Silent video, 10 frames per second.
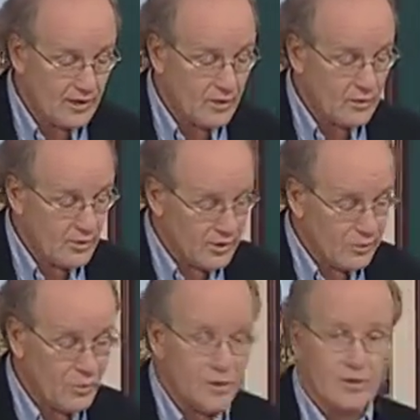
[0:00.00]
although
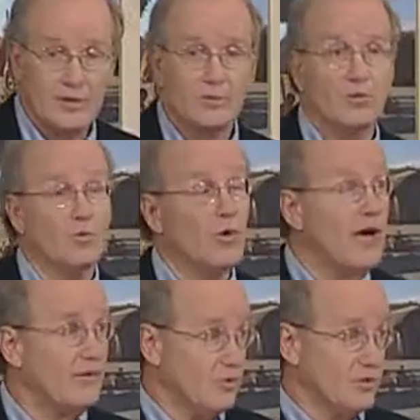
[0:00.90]
none would
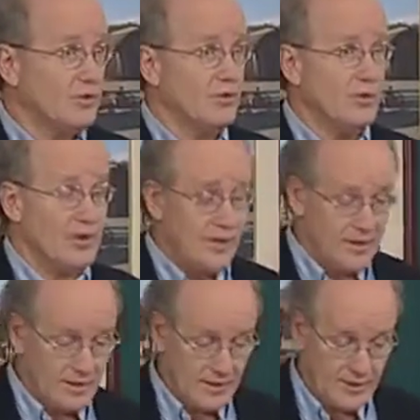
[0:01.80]
rival sugar
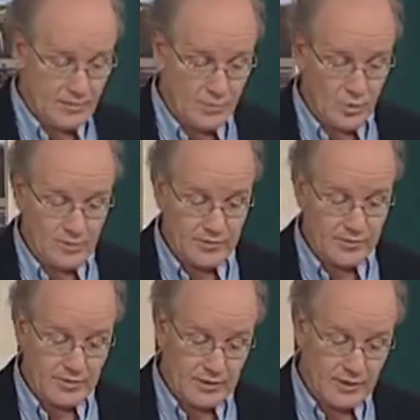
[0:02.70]
in
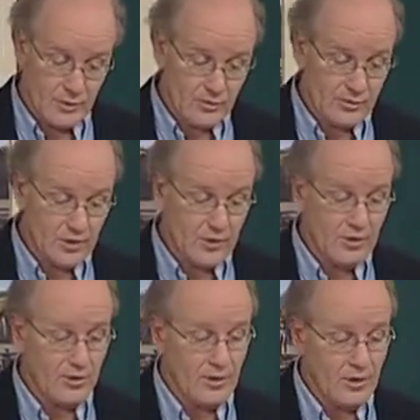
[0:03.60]
importance over the long
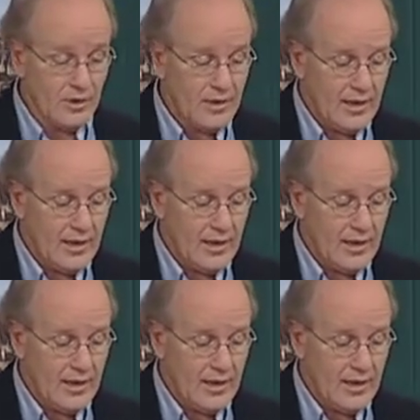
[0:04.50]
haul.